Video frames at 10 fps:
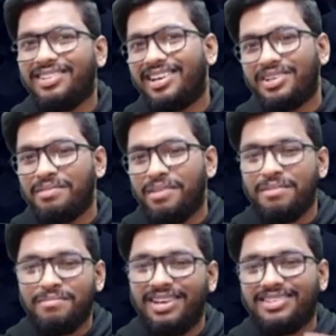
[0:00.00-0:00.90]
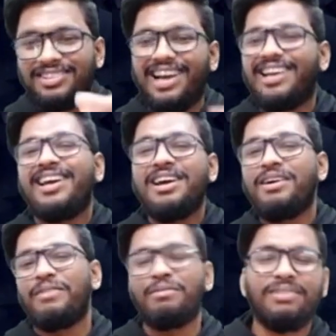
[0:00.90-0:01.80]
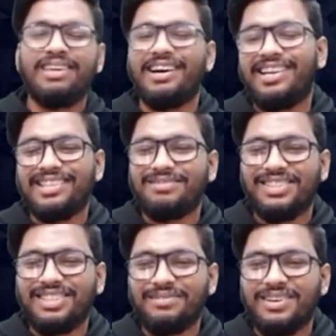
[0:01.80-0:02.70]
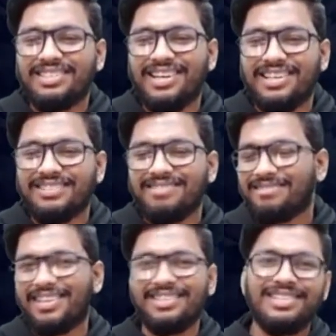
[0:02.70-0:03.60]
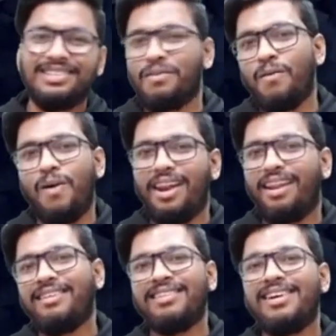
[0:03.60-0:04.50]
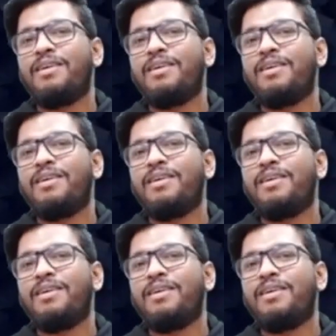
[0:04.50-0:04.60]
that took about a minute. So that would be the answer for this question, guys. That's it. Voila.